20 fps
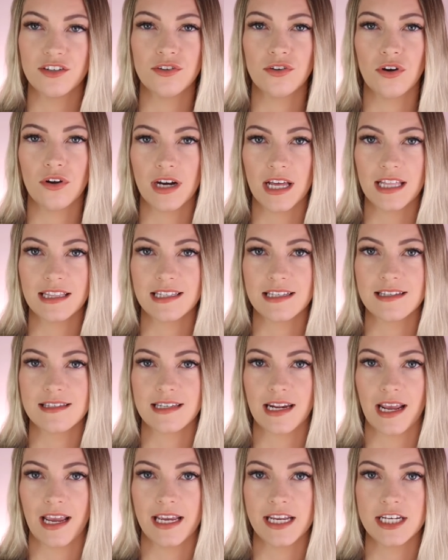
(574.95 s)
Not at this
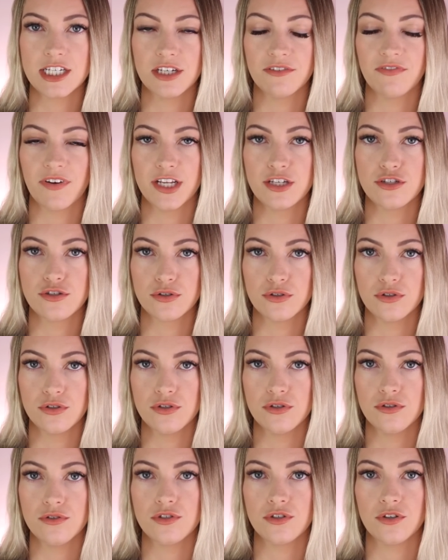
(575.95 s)
stage. If I
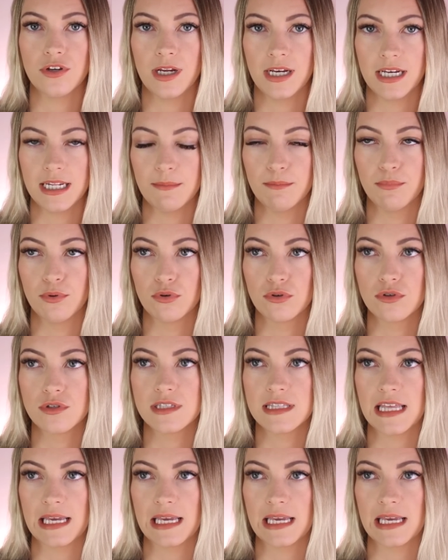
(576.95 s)
do any books,